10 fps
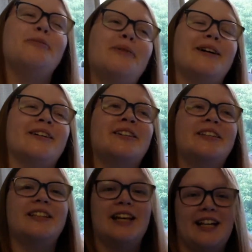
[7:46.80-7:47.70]
but
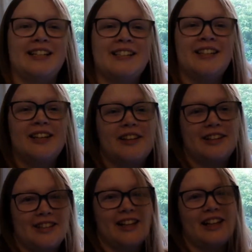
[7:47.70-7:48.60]
yes,
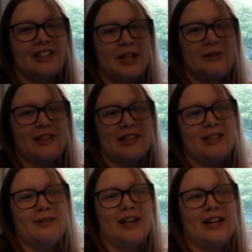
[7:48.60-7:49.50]
this is the last time you're going to
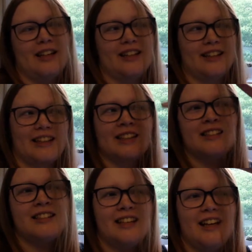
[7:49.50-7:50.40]
see my hair like
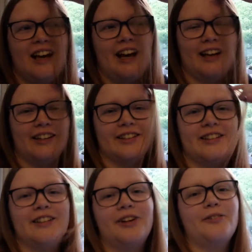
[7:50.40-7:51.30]
this, and
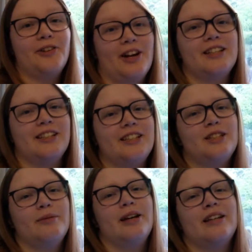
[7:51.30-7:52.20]
I'm very
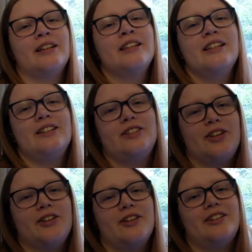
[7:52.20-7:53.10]
excited about it,
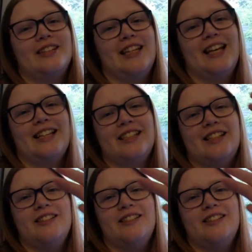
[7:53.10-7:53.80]
so I'll see you later.